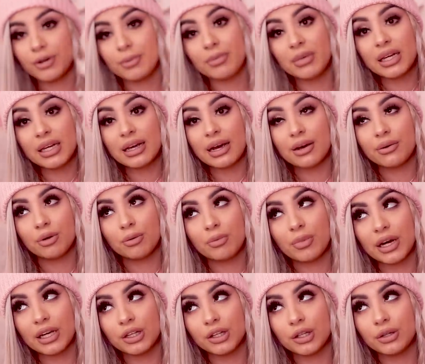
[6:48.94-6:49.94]
for me I will
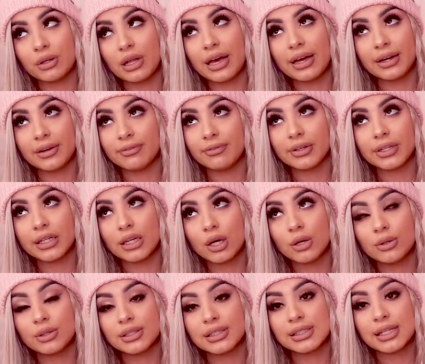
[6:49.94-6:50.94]
probably edit
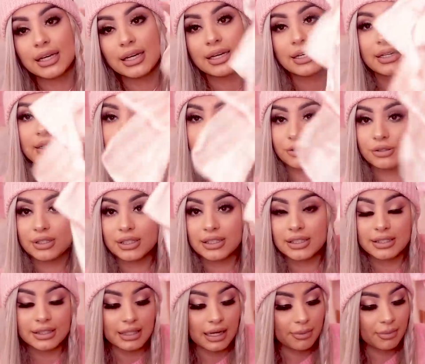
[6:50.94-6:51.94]
videos use this
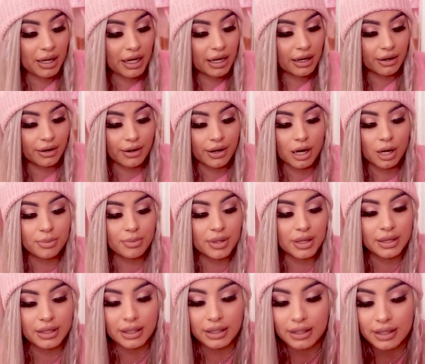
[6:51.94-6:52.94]
to tie my hair up
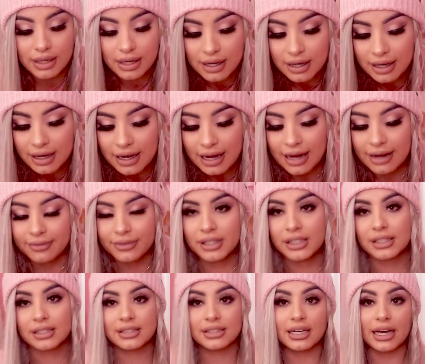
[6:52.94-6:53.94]
and then have
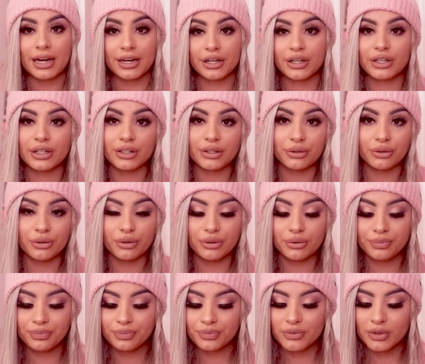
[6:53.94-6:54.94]
the entire little